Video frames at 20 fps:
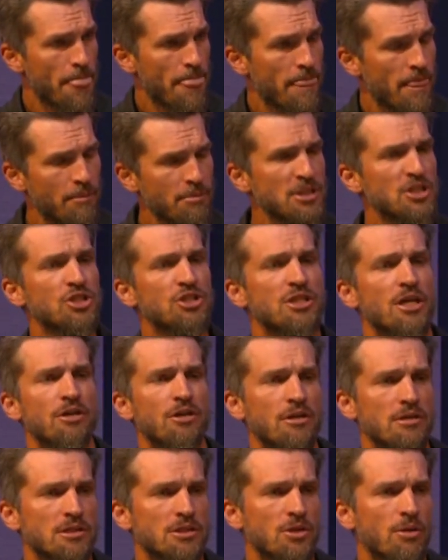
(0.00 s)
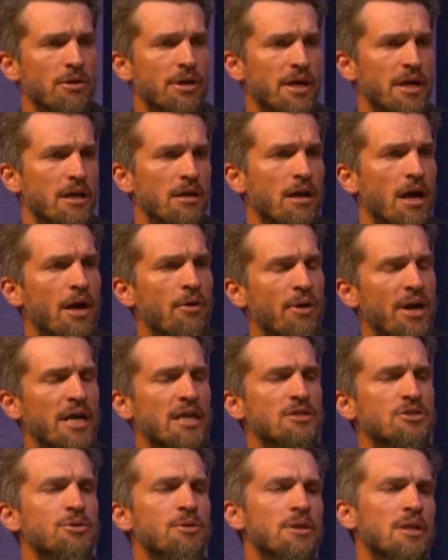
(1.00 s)
Let me just tell you a story. I ran
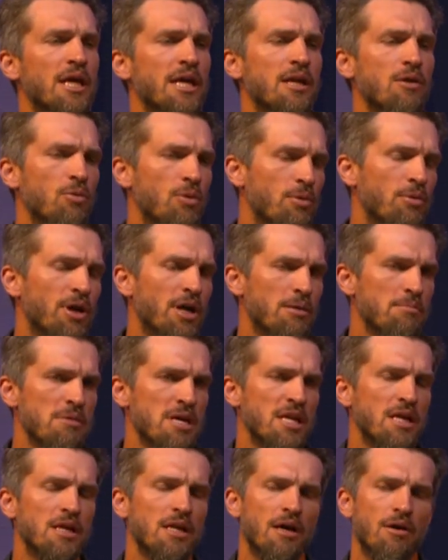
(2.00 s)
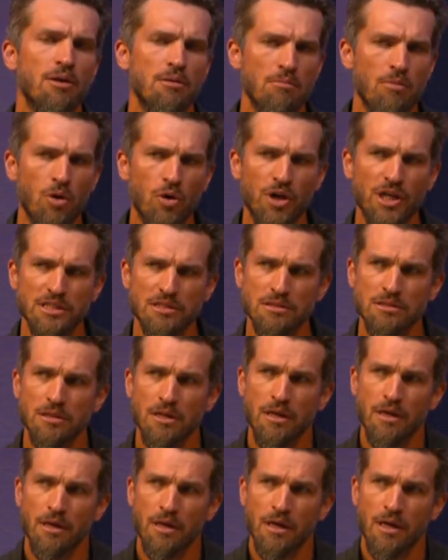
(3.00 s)
into a lady. We were at a meeting down in Morris.
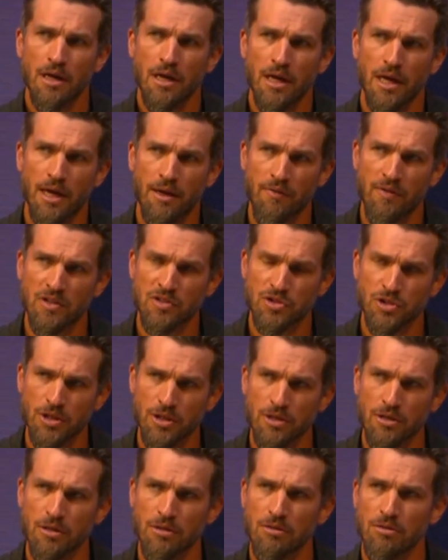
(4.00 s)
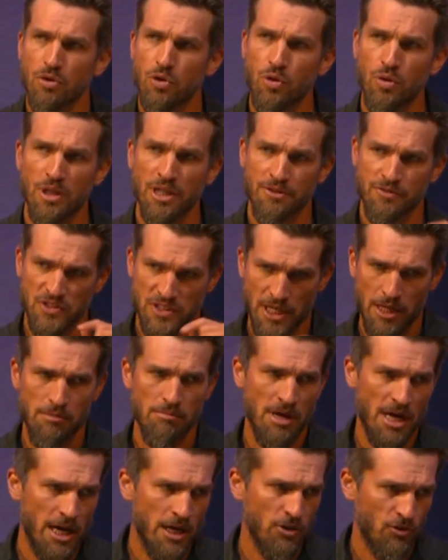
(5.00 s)
And this girl who lives 10
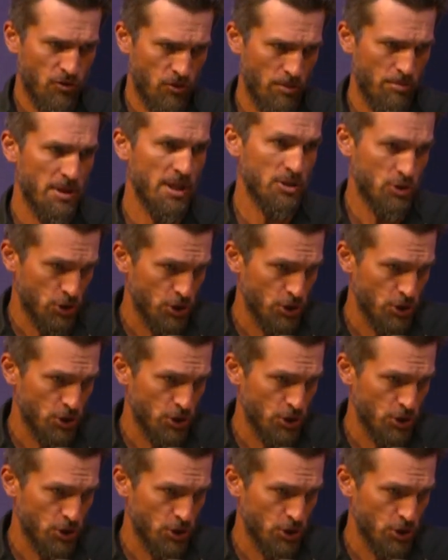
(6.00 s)
miles from this